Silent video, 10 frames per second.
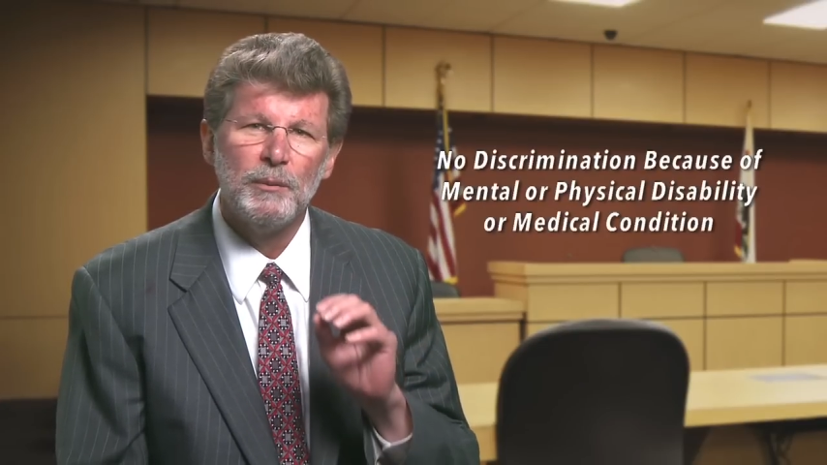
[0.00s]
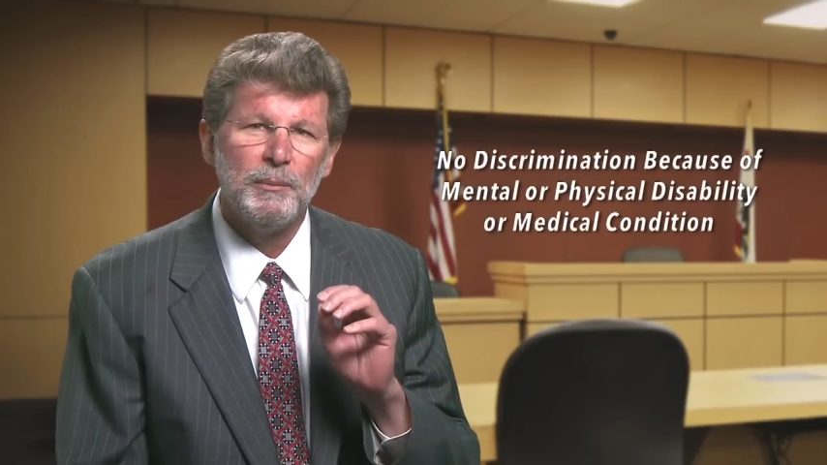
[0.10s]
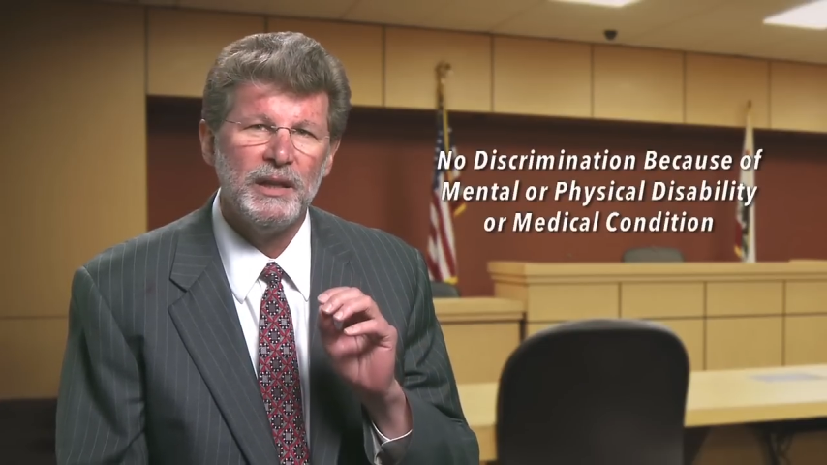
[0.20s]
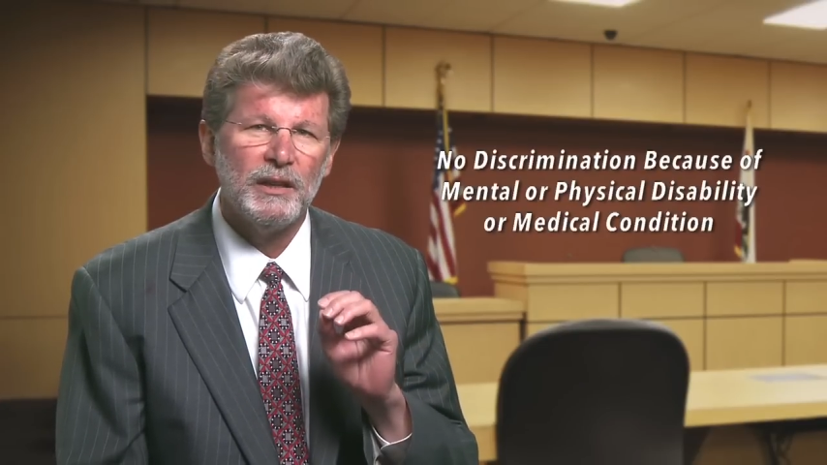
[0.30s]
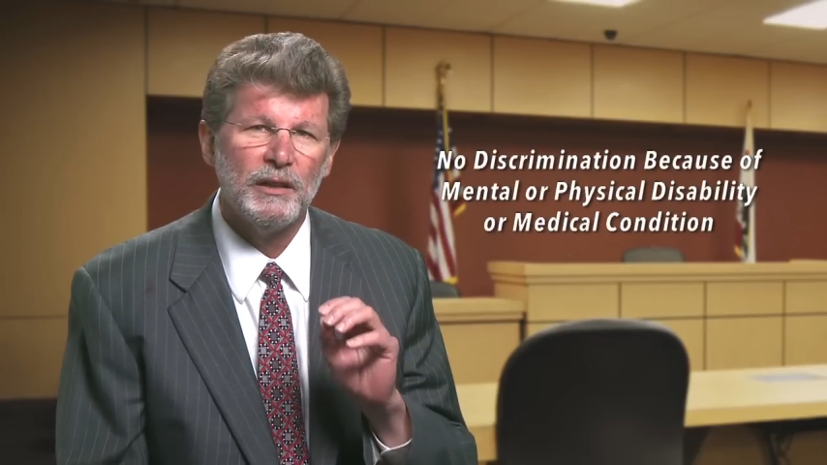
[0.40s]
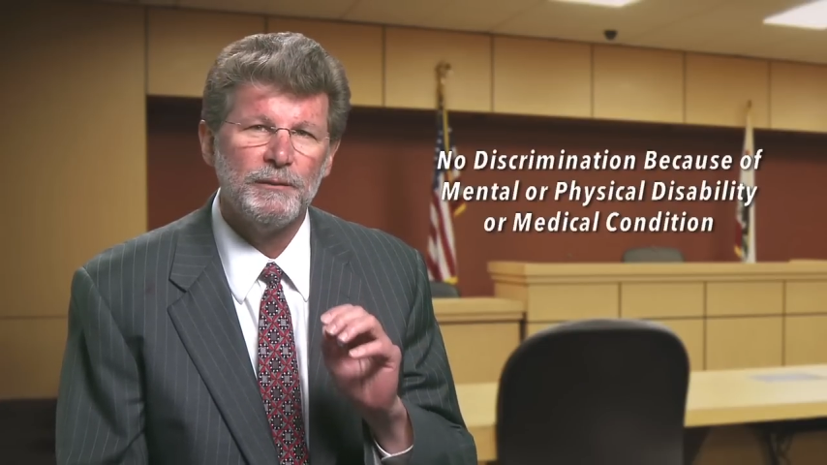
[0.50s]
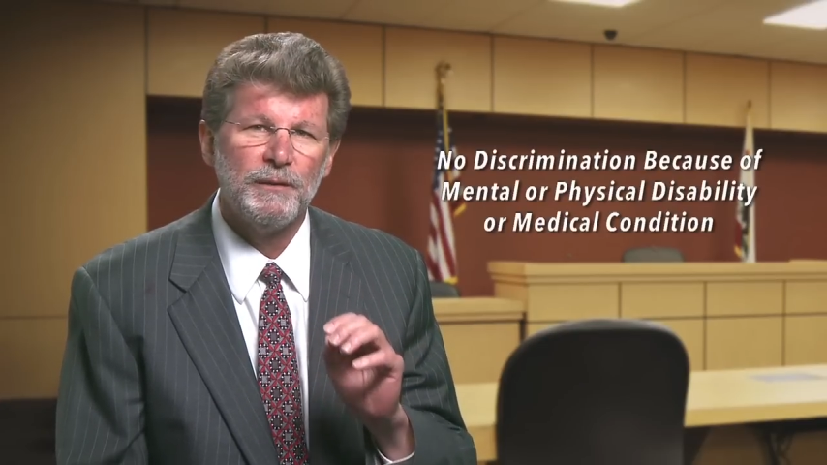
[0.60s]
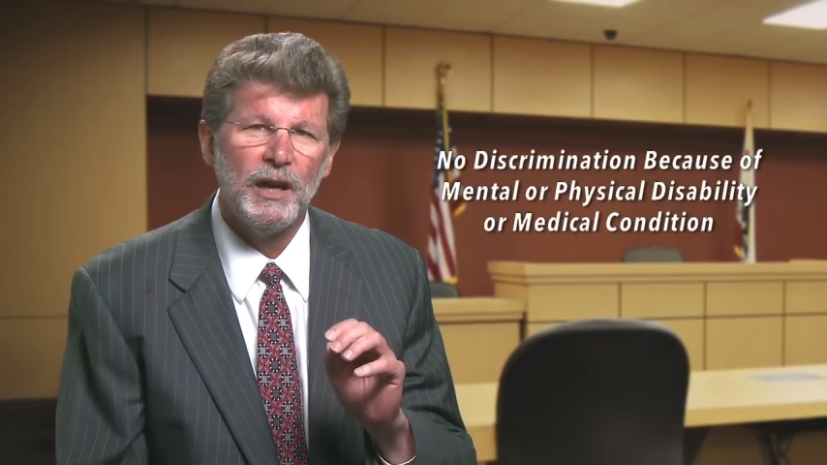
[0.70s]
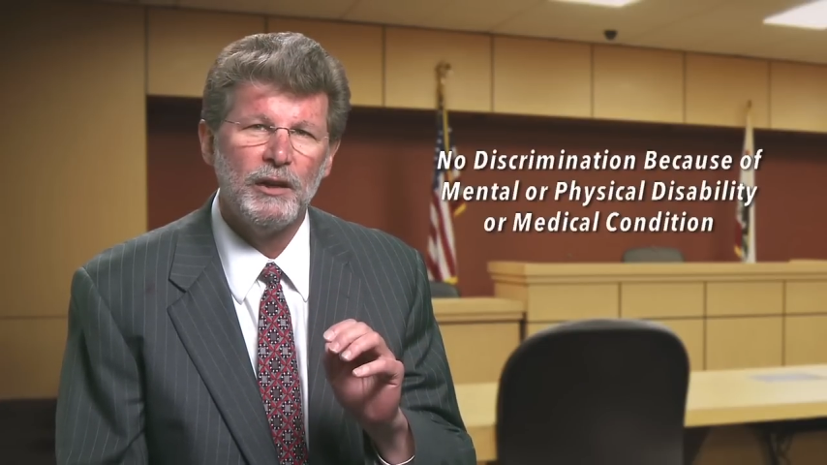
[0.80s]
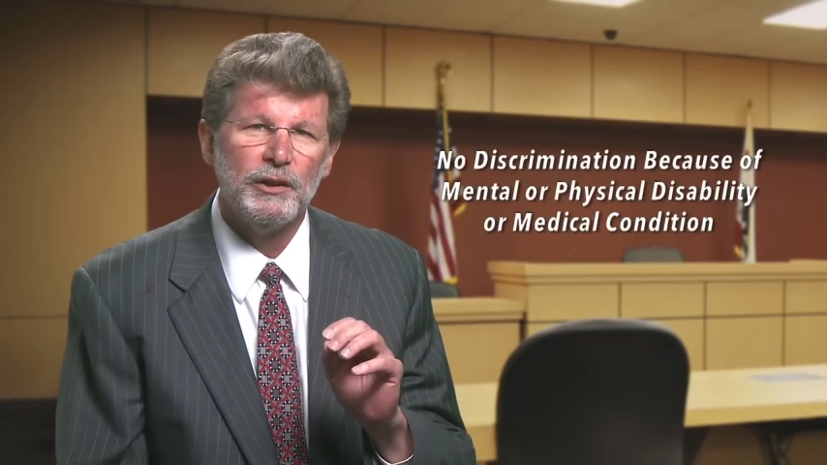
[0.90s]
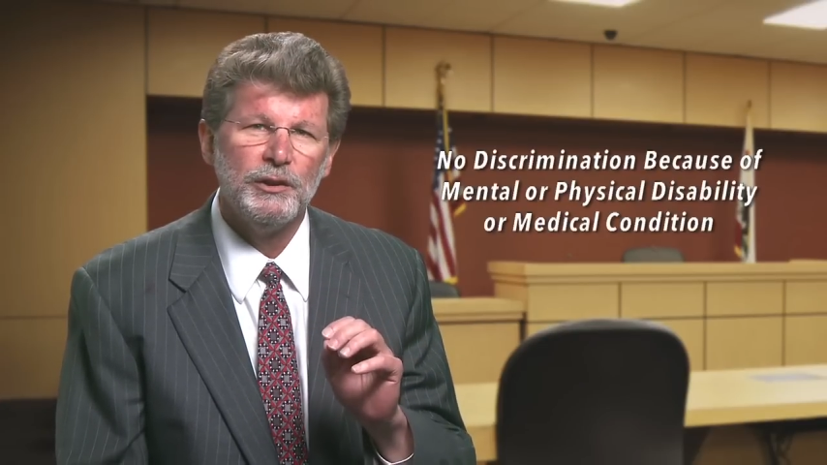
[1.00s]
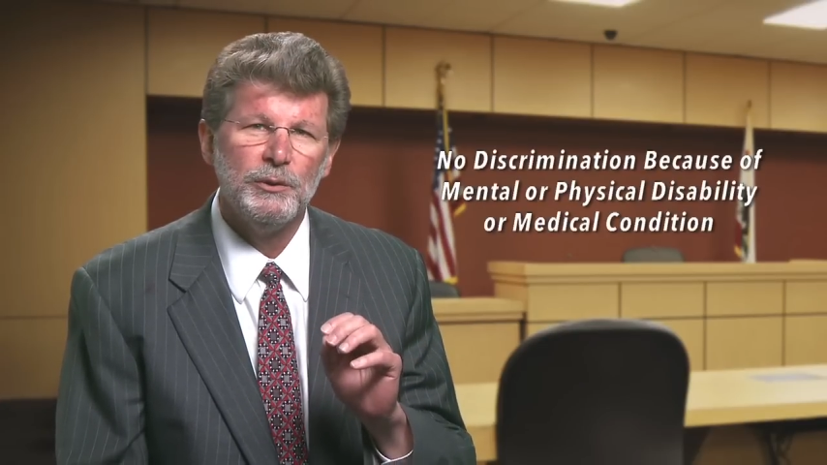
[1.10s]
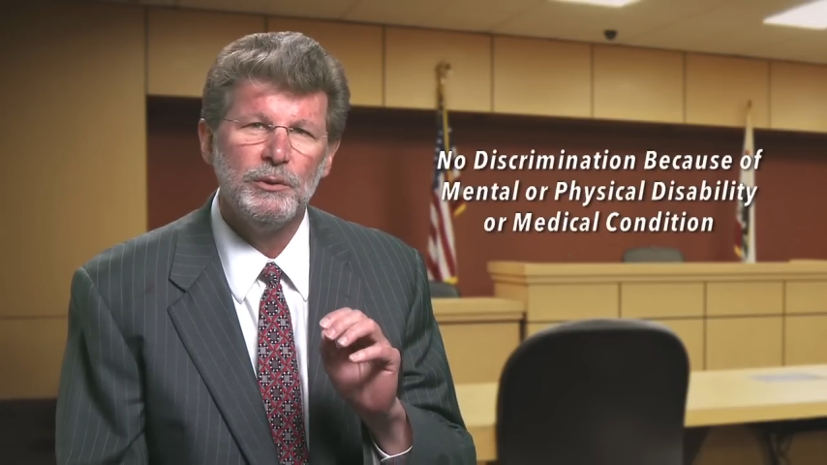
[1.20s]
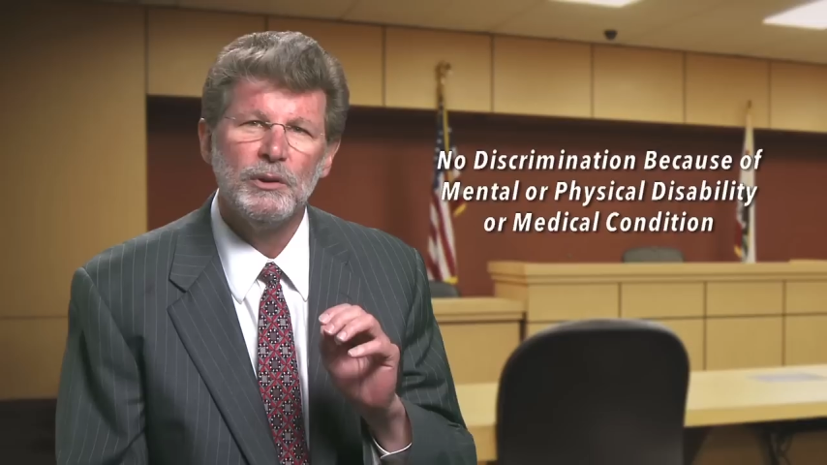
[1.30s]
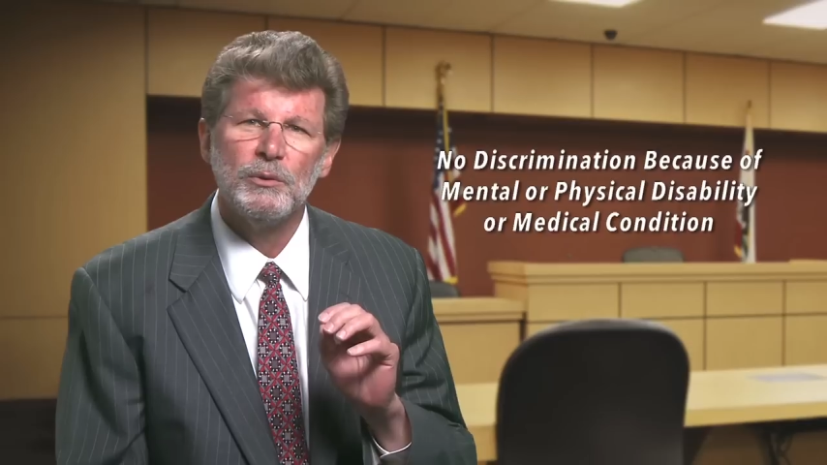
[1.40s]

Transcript: may not fire you,